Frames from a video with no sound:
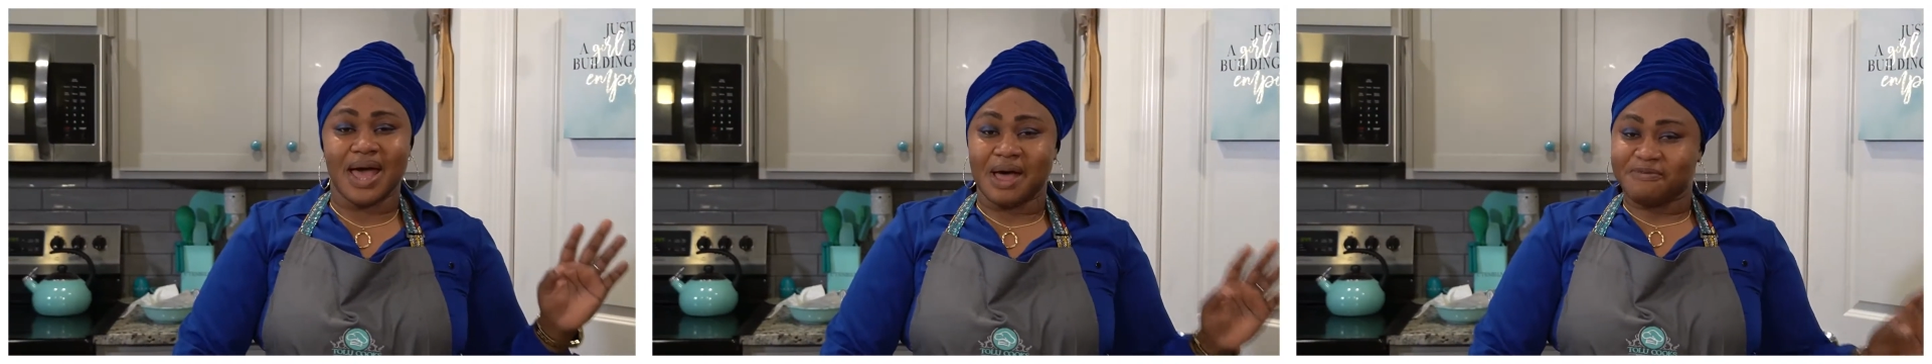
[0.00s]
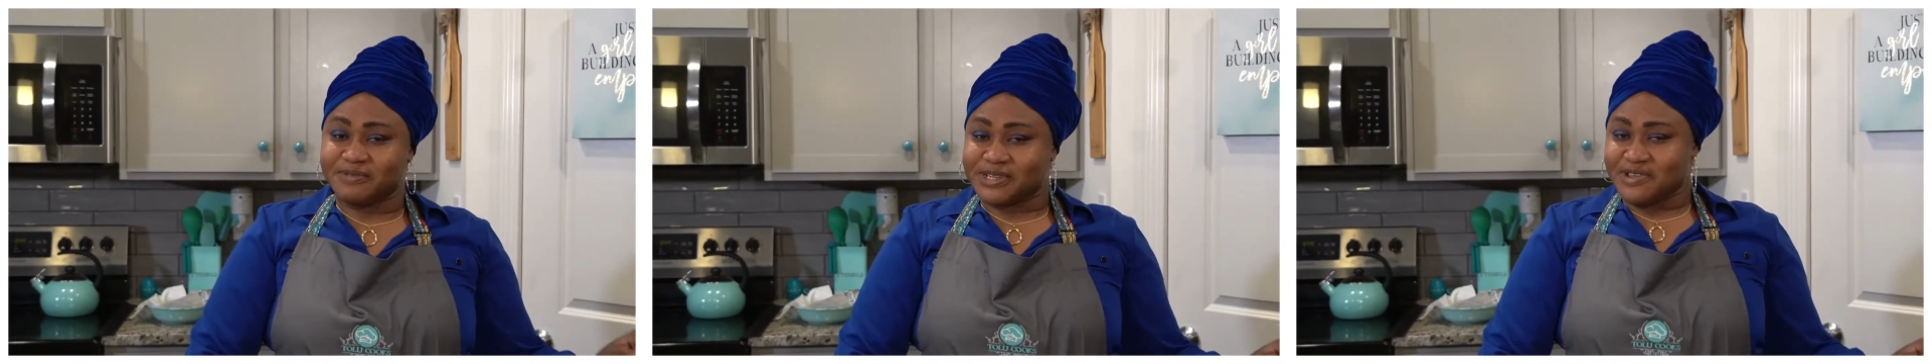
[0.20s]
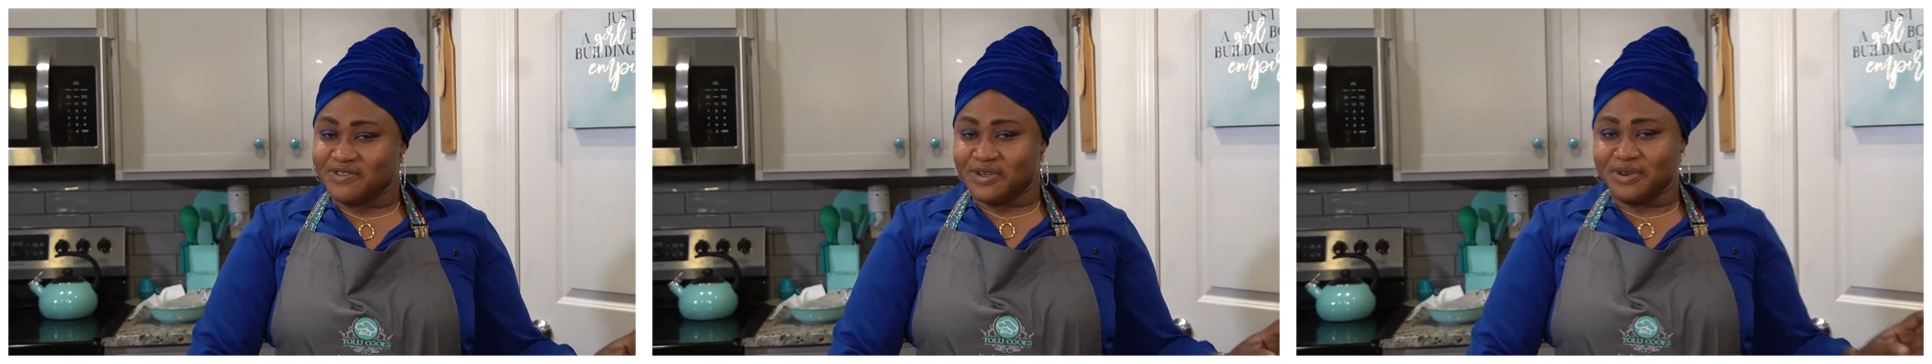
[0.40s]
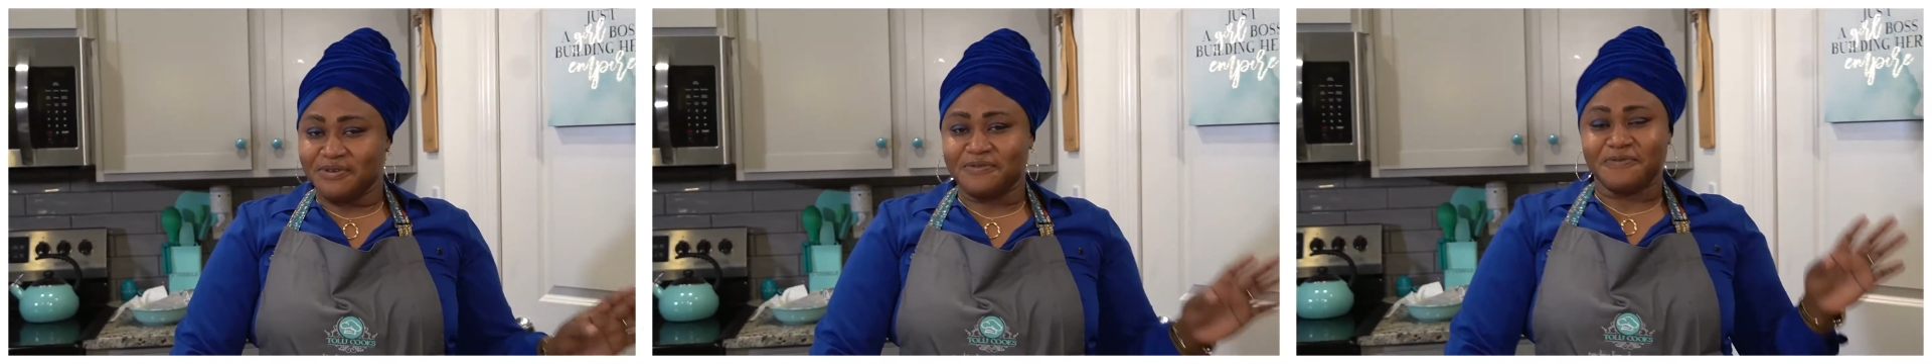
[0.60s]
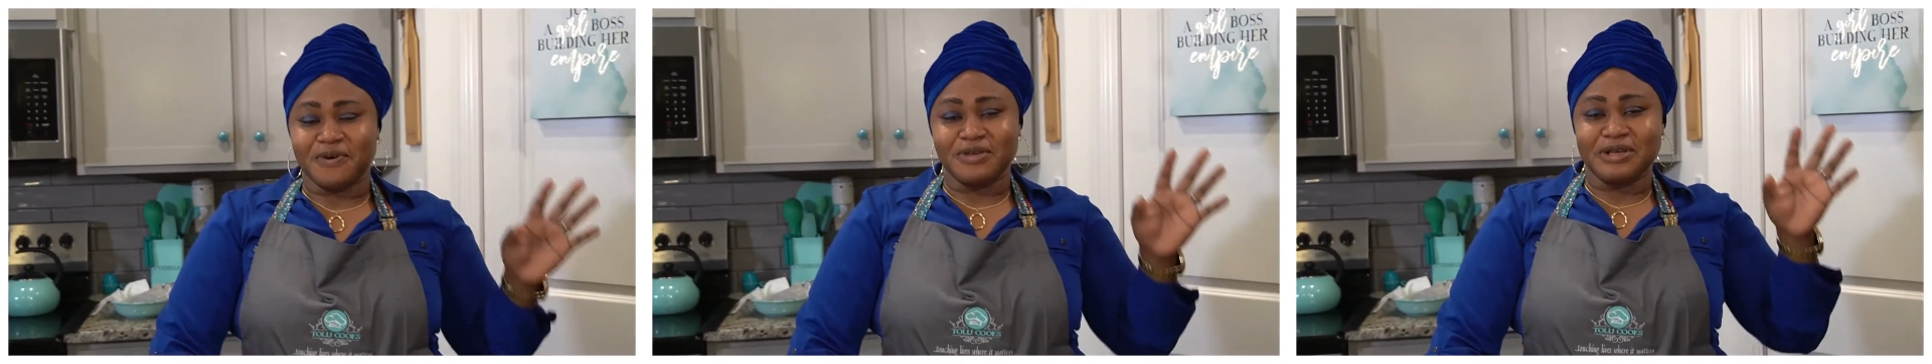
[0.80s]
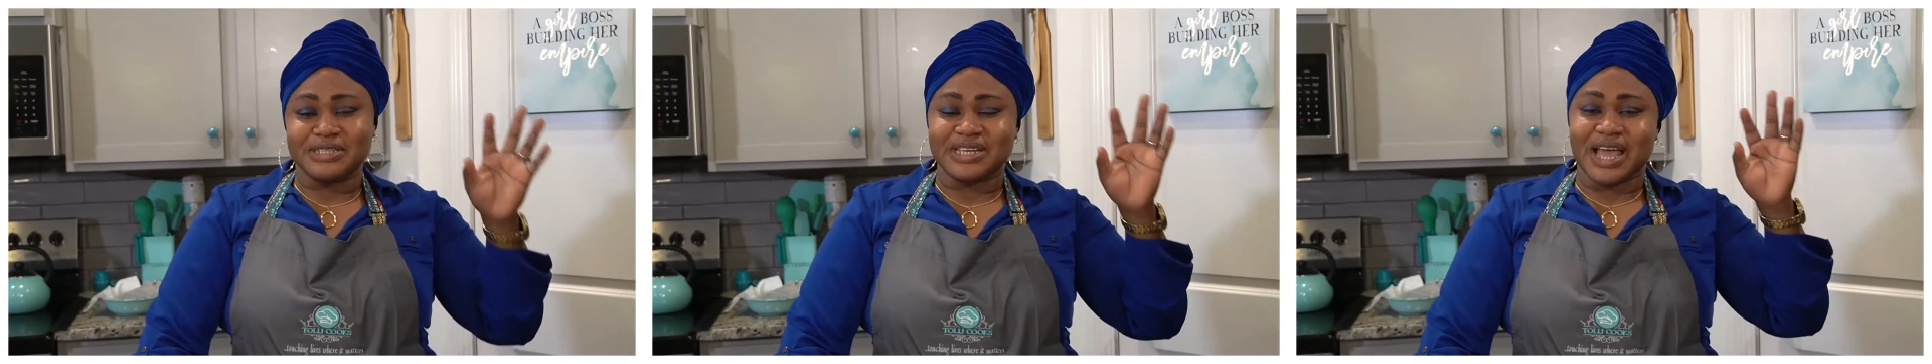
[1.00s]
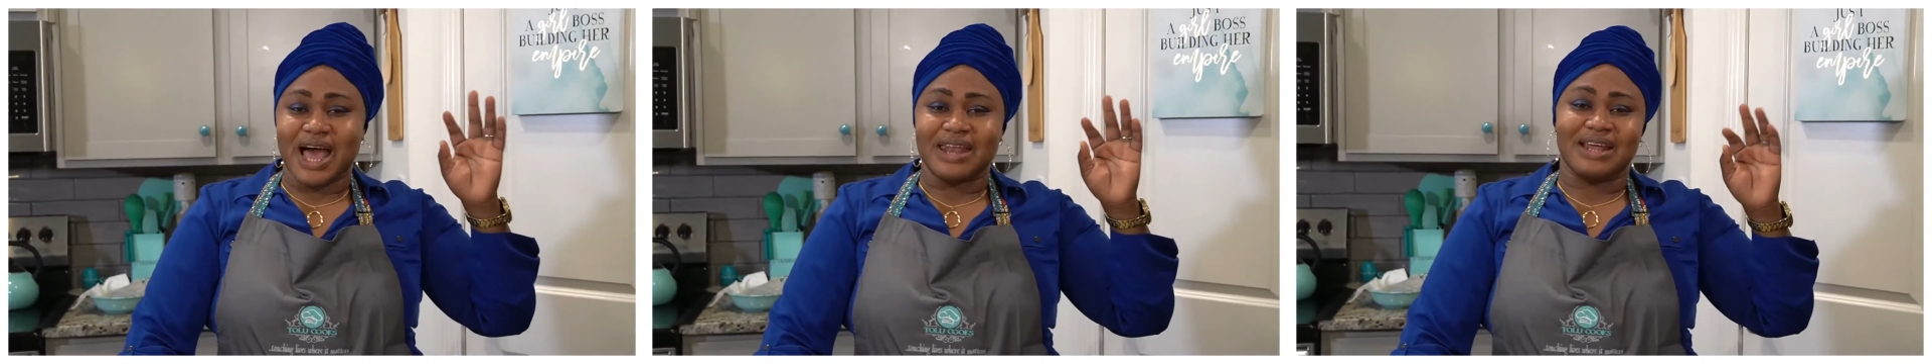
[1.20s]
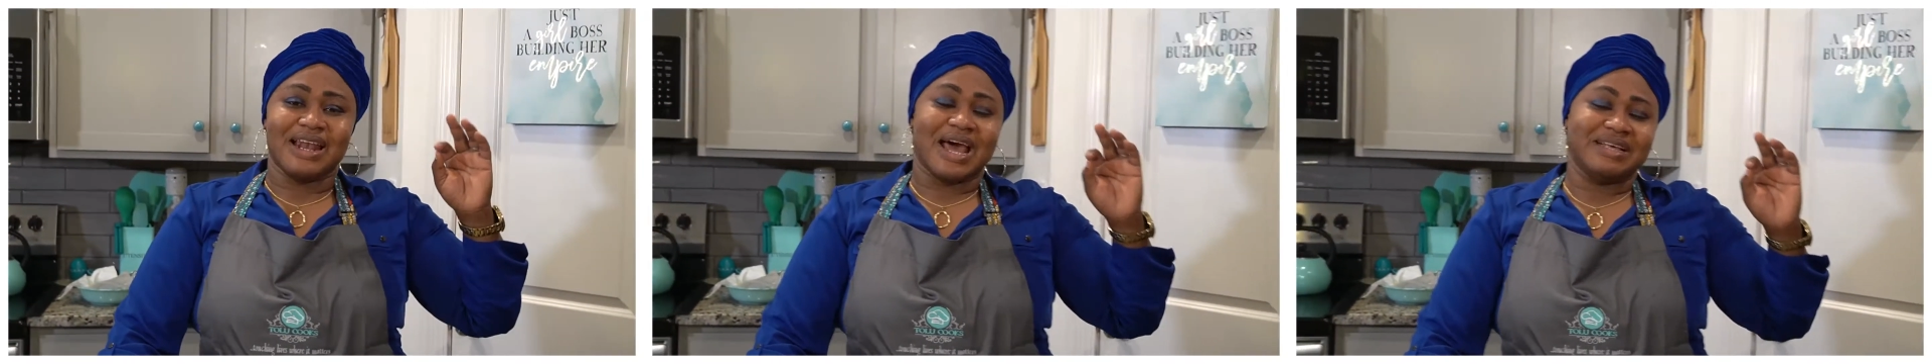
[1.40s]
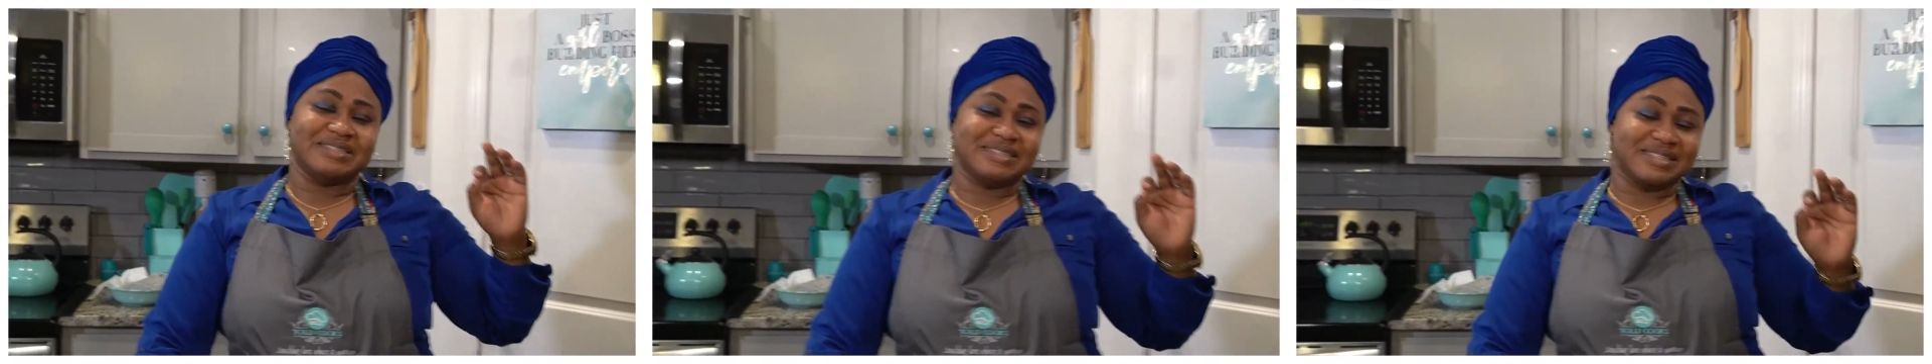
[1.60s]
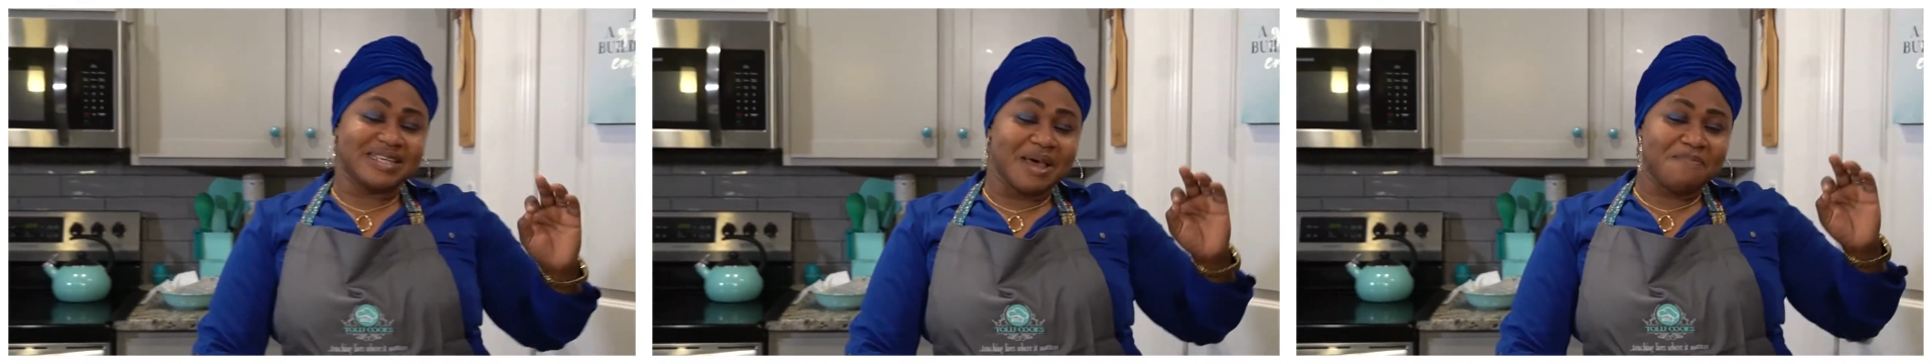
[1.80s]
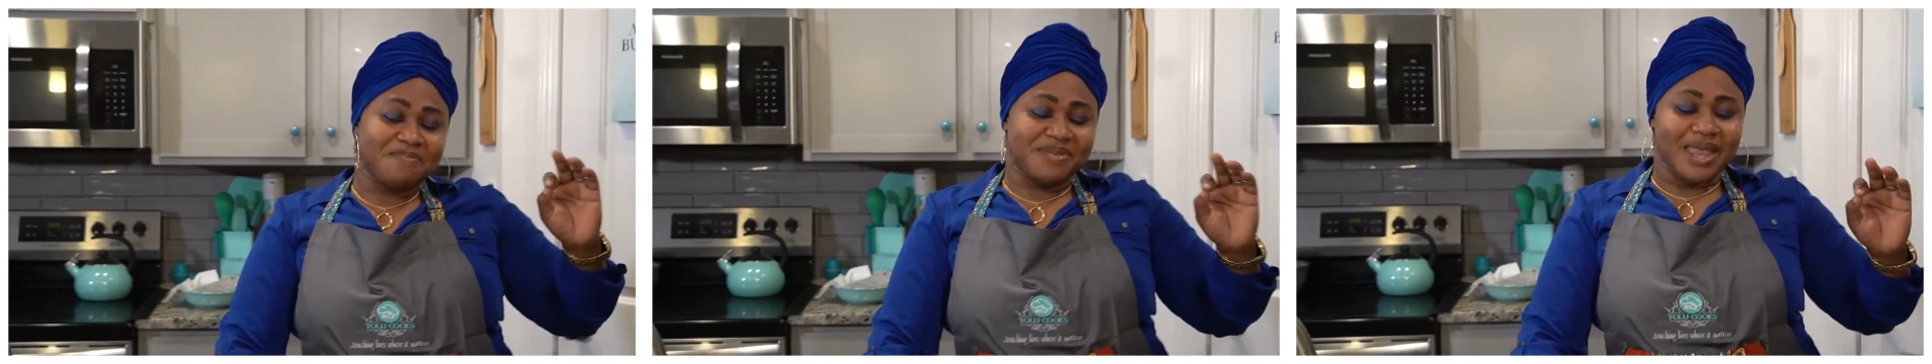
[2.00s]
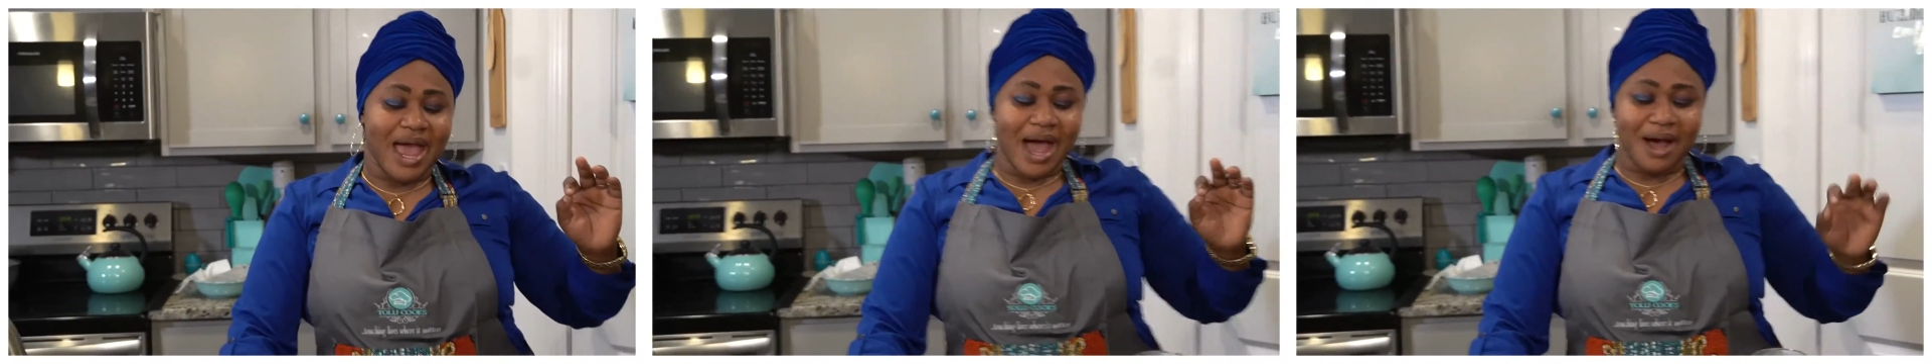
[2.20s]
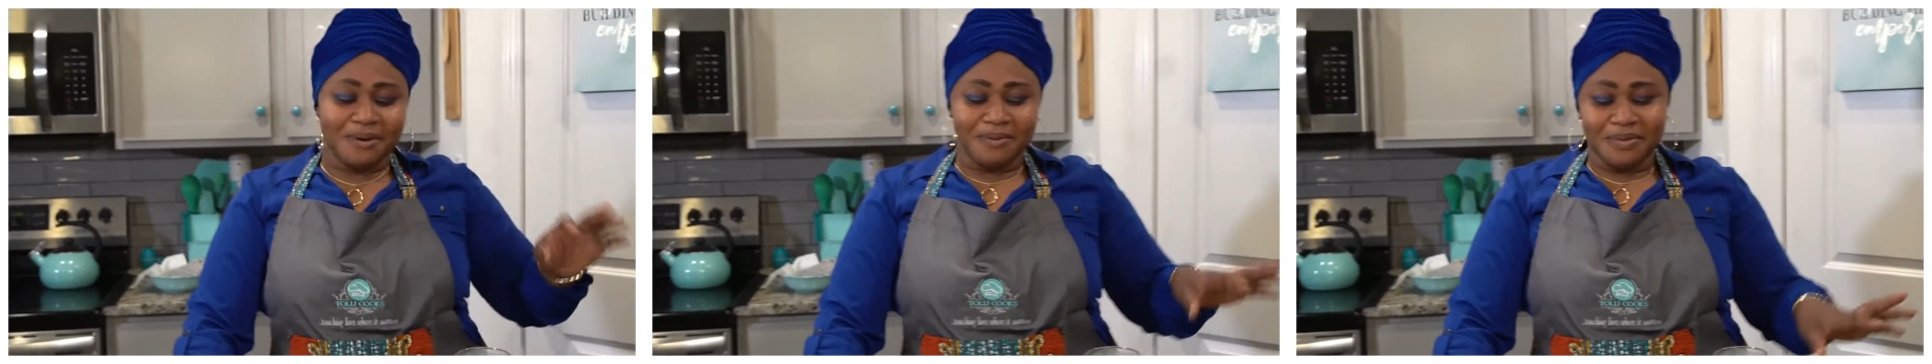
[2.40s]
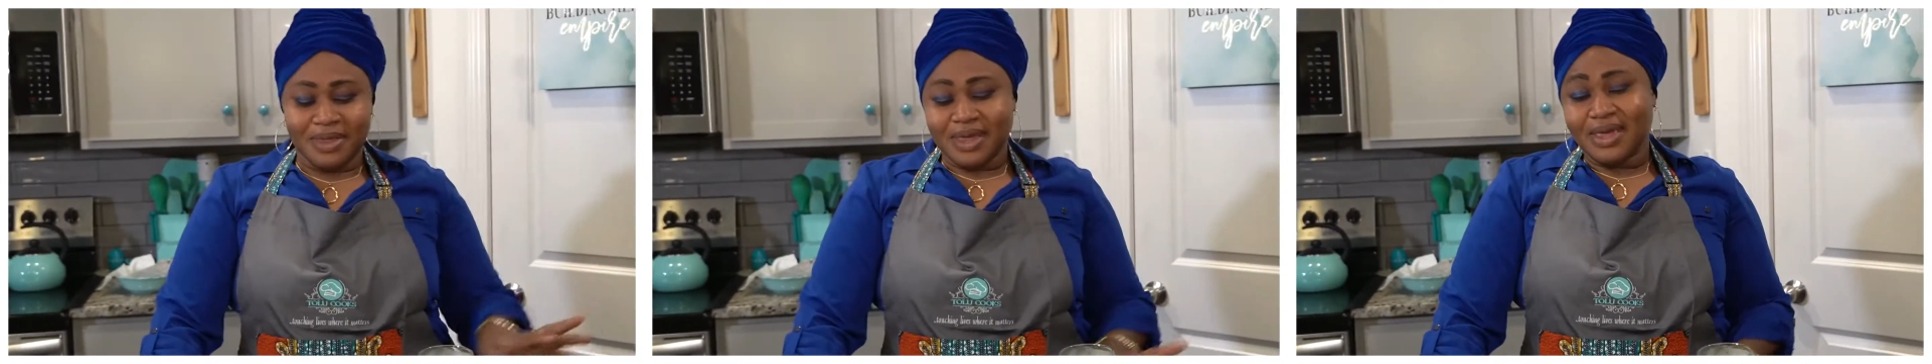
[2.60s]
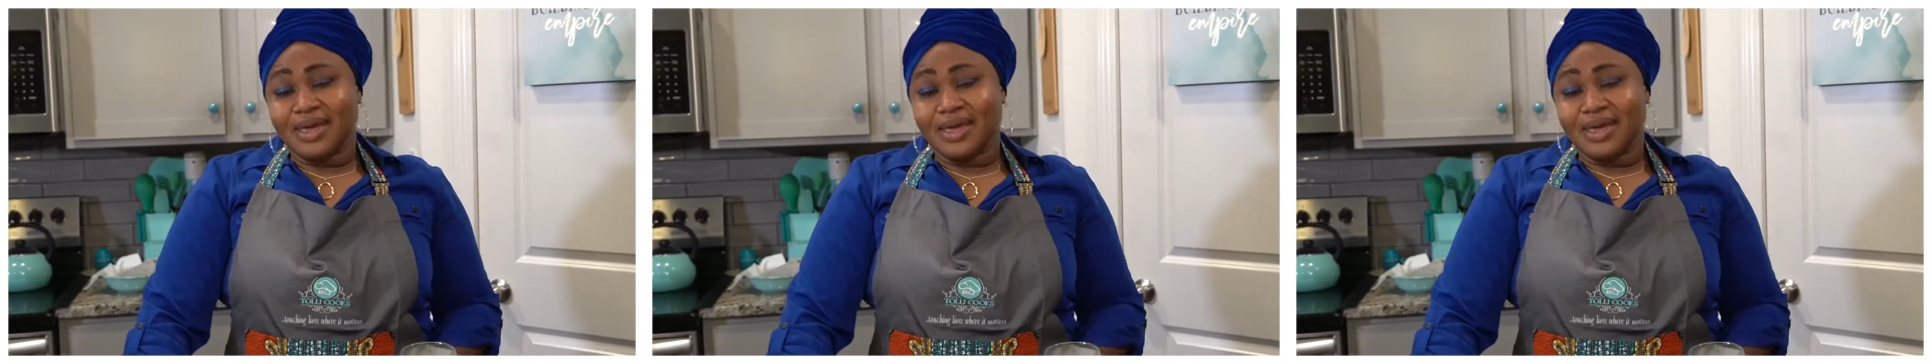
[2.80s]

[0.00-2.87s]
afternoon for you to kind of like step down.